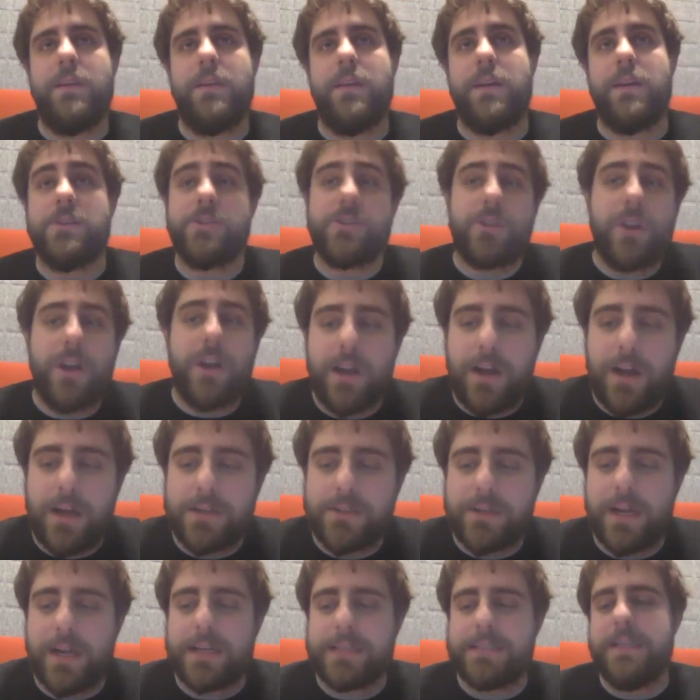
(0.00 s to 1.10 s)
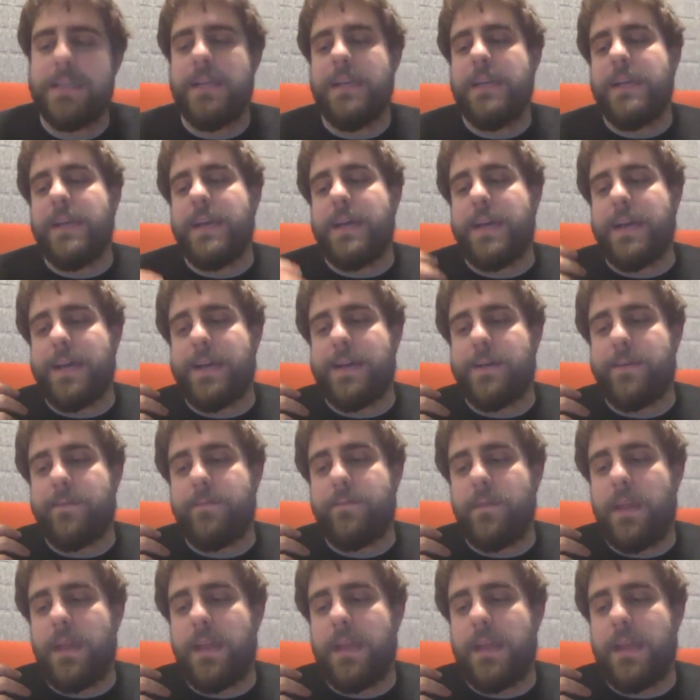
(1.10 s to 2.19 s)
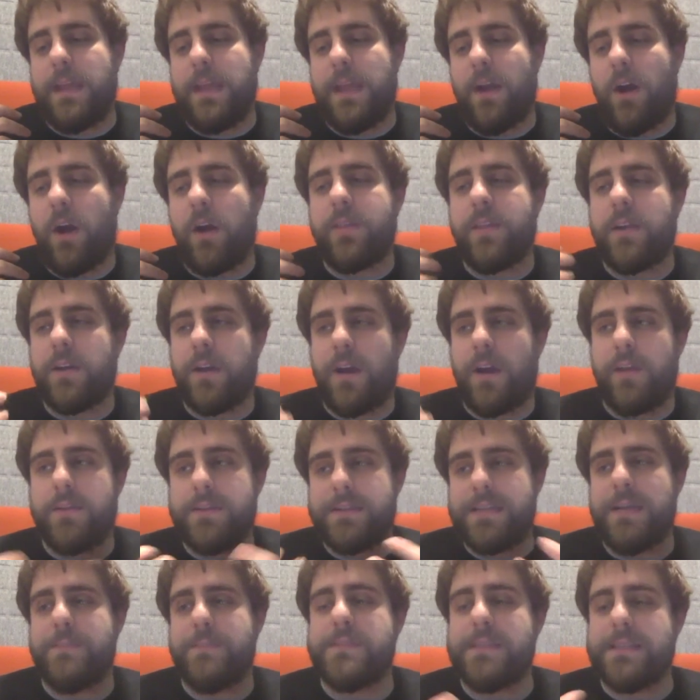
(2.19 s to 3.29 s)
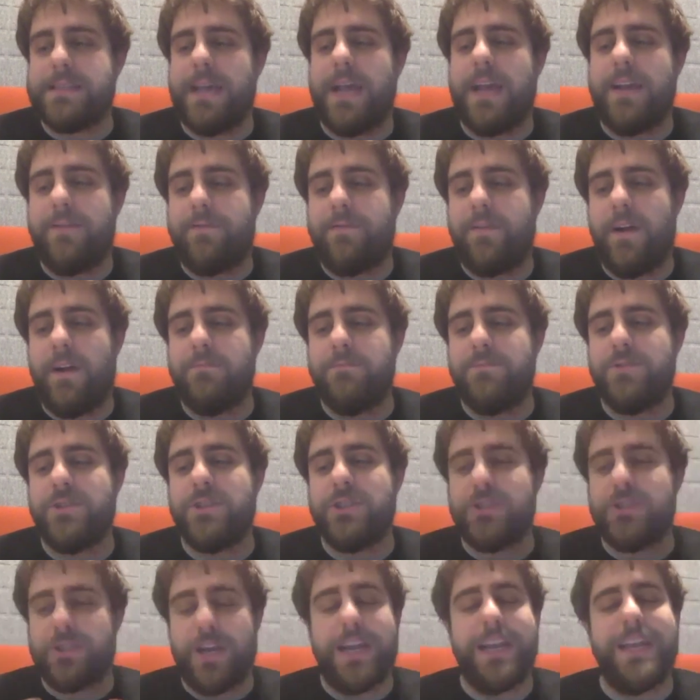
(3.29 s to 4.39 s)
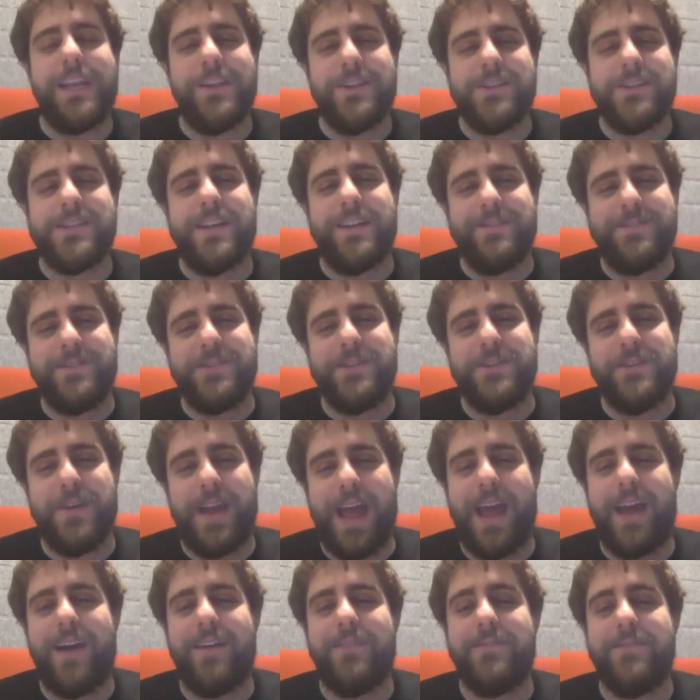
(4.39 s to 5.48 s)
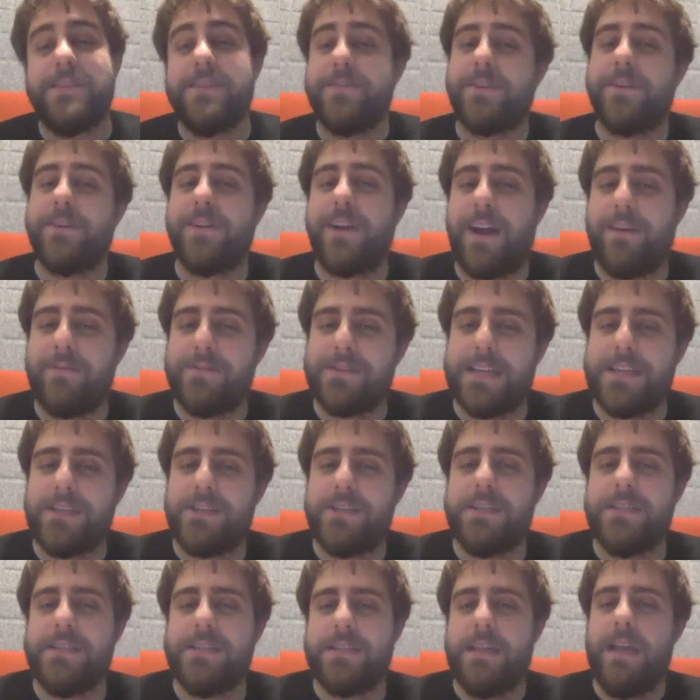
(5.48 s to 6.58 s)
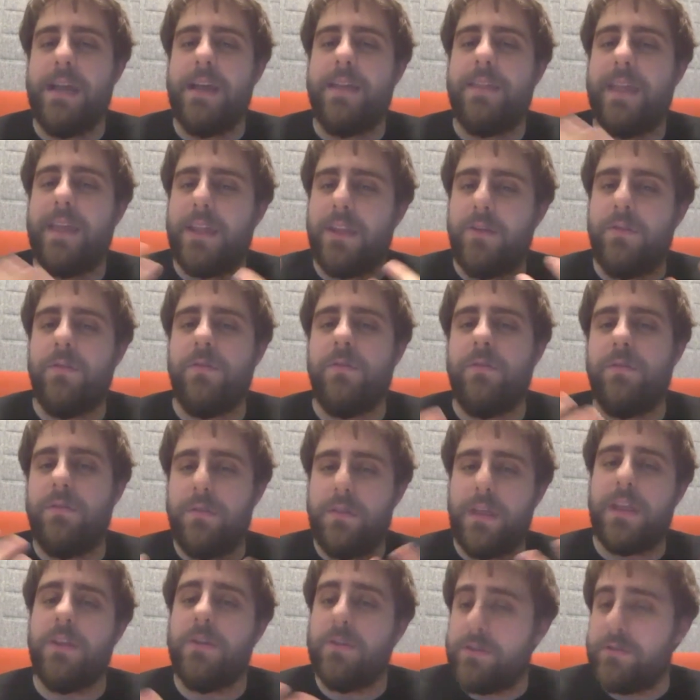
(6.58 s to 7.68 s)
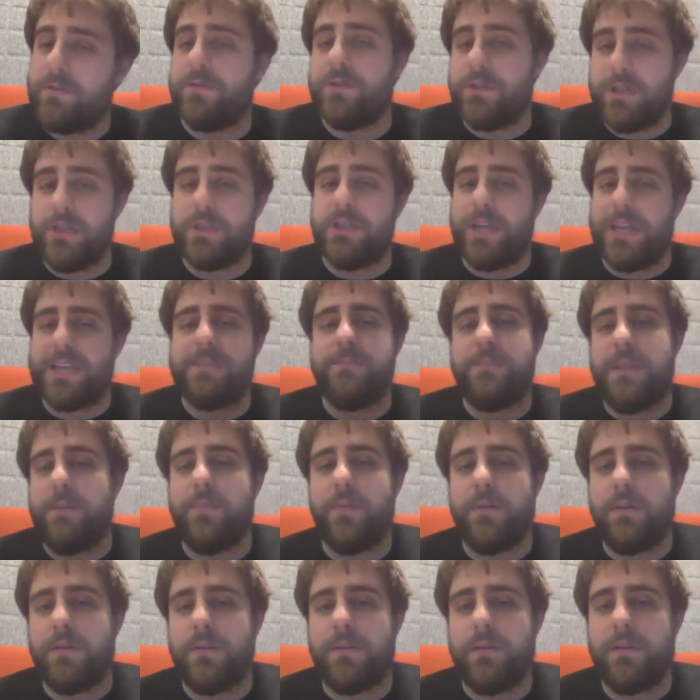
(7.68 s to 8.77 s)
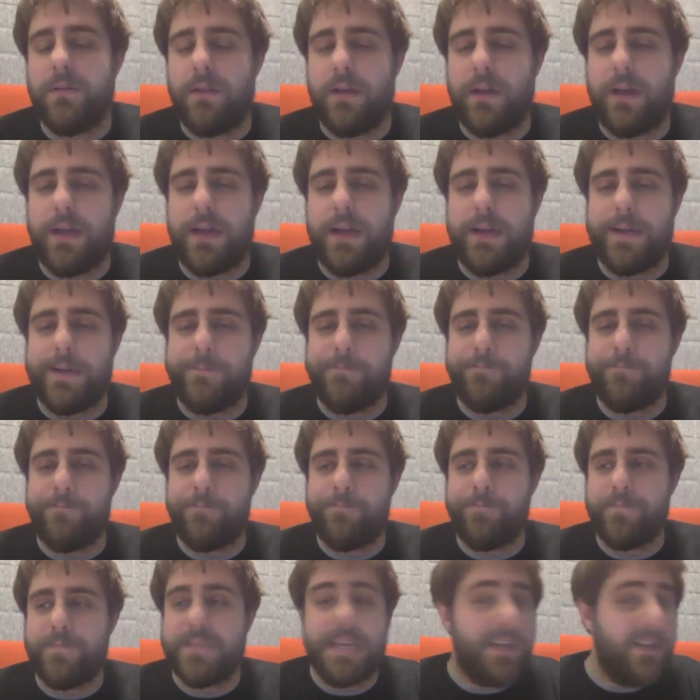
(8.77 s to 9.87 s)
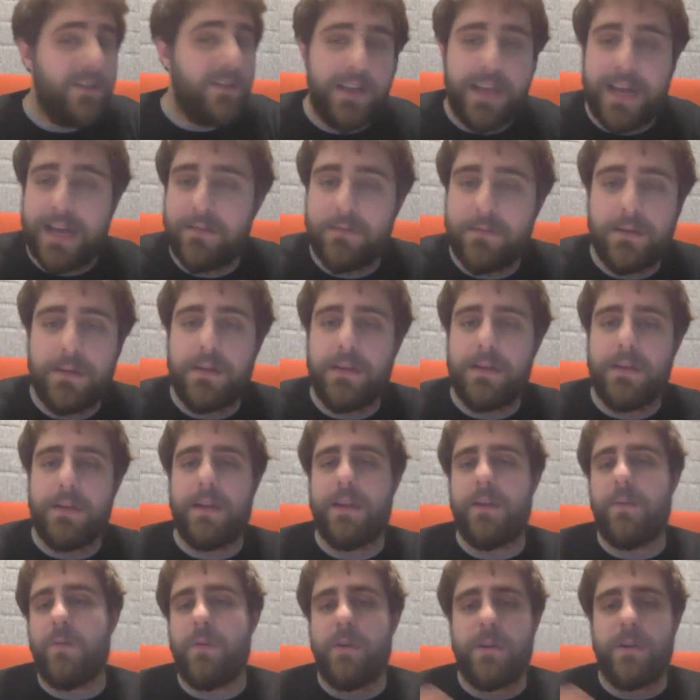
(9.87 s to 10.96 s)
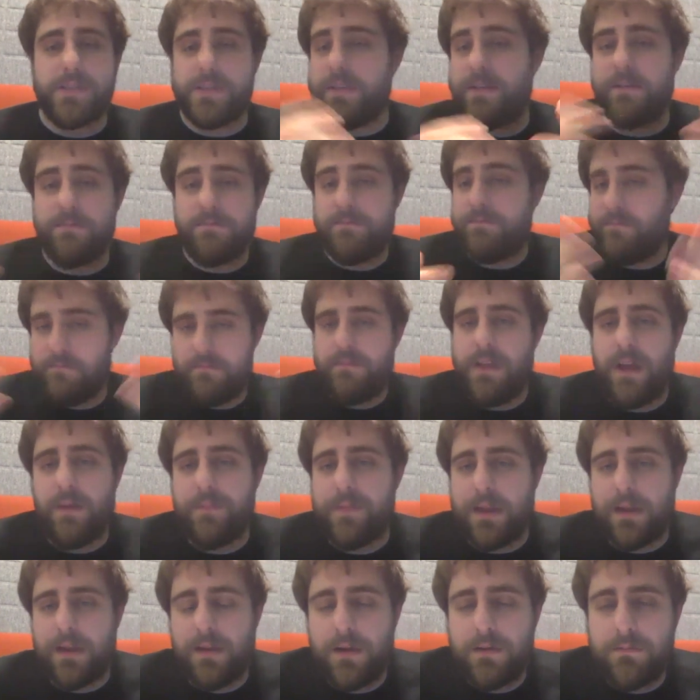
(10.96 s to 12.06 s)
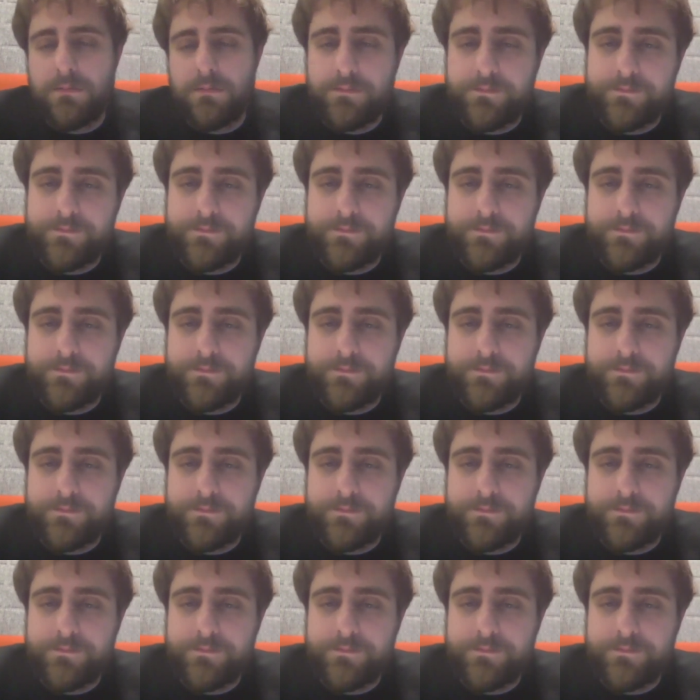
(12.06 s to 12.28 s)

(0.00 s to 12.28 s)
a strong contract. Are there steps aside from just training yourself to have difficult conversations that you suggest people take a look at in order to help that along?